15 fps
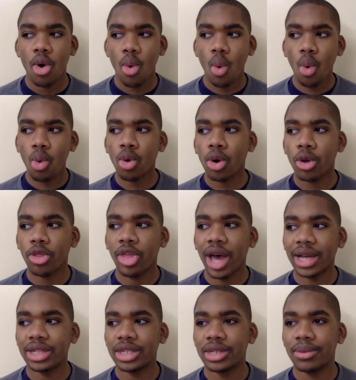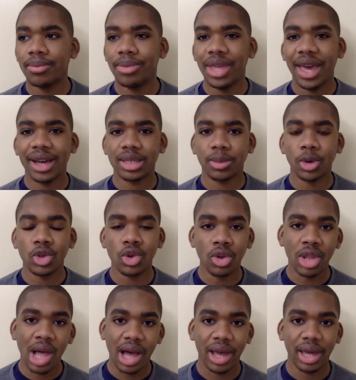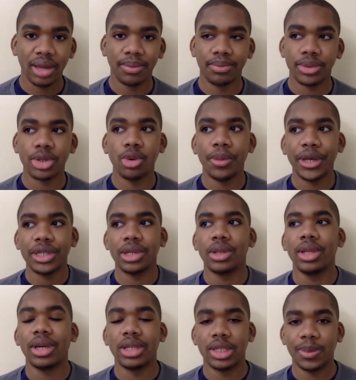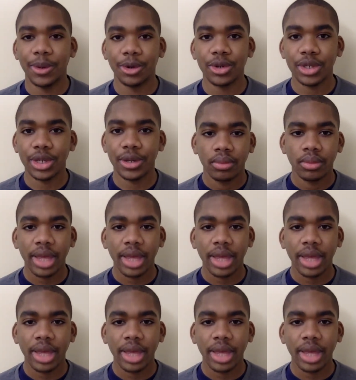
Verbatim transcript: or that the experts are lying, so basically conspiracy.